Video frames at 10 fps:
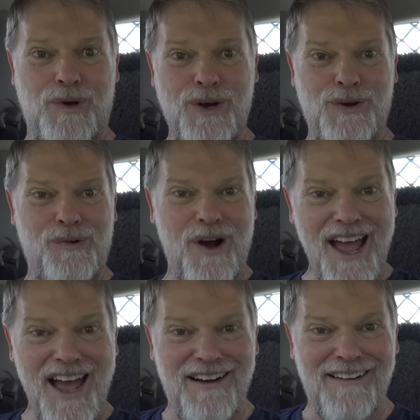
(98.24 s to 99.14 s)
Oh
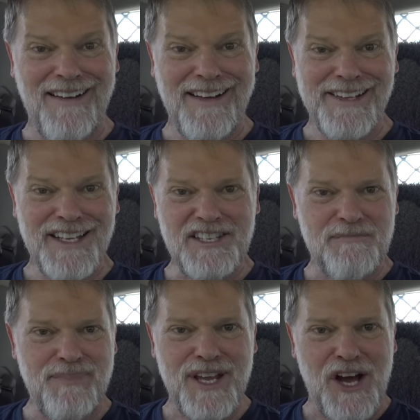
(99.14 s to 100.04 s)
wow, that's a
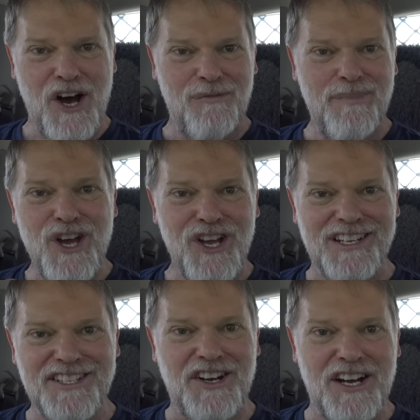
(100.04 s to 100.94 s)
big old
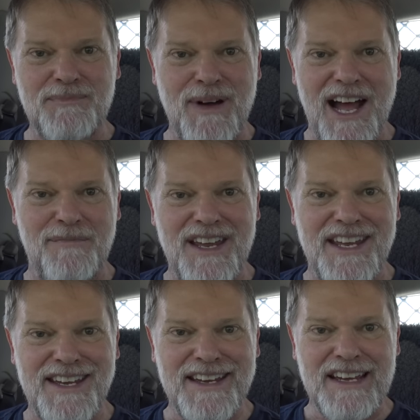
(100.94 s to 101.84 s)
burger size Banh
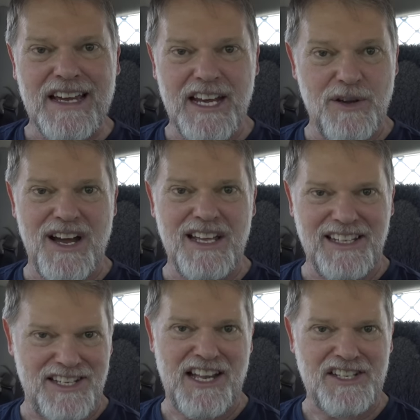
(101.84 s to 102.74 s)
Mi. Anyway,
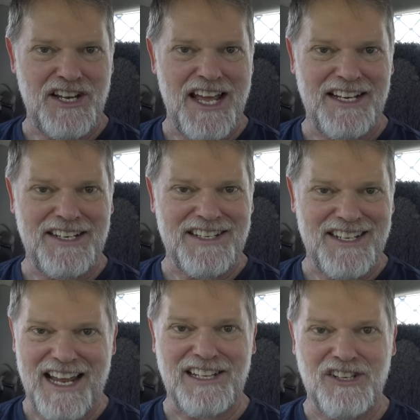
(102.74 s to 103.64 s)
let's suss it out, and
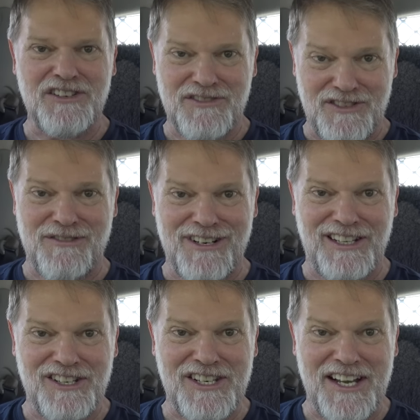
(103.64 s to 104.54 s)
take a look, see what it
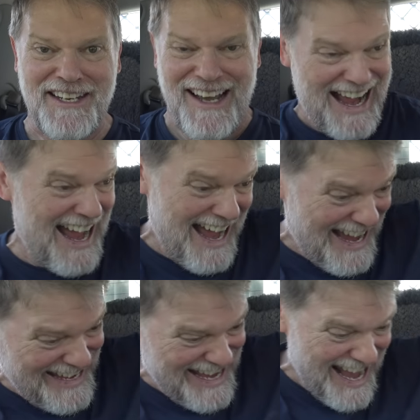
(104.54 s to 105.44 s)
looks like.
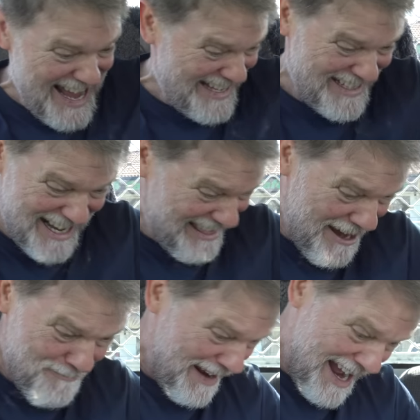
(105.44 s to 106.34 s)
Yes, I
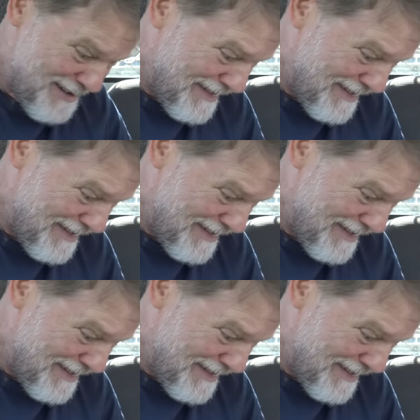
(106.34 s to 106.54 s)
love Banh